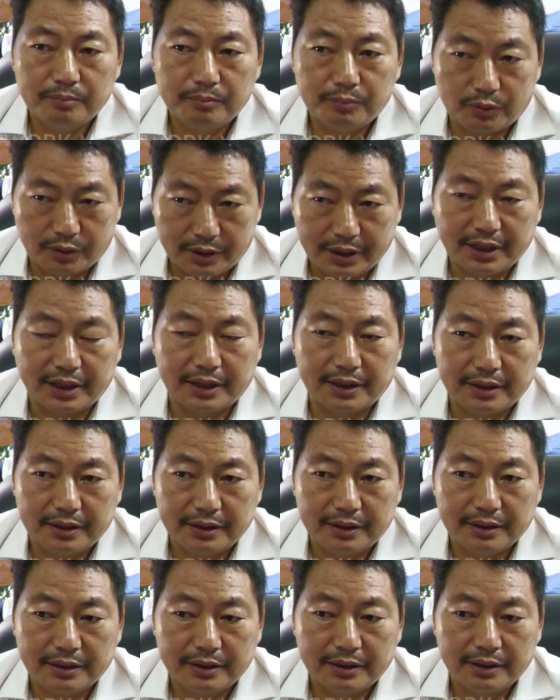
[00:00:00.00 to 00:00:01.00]
product,
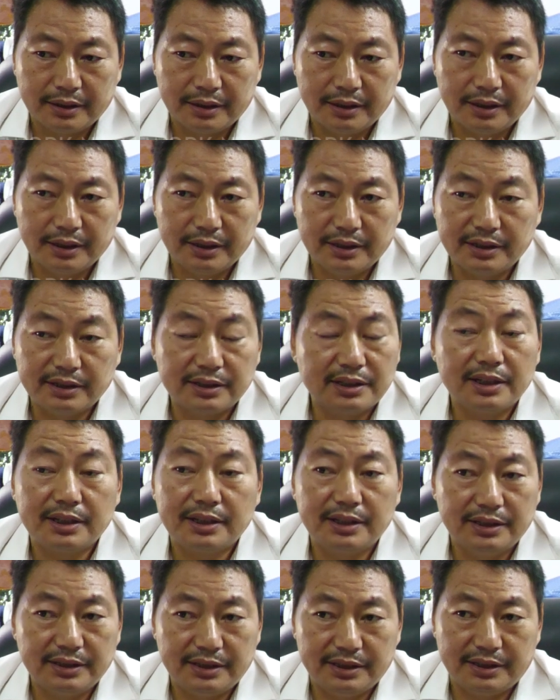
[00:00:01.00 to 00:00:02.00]
it is not
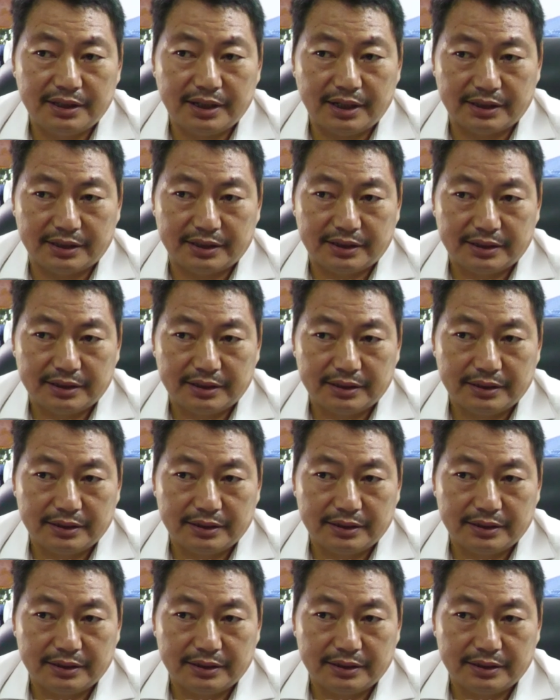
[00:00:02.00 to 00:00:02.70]
easy task.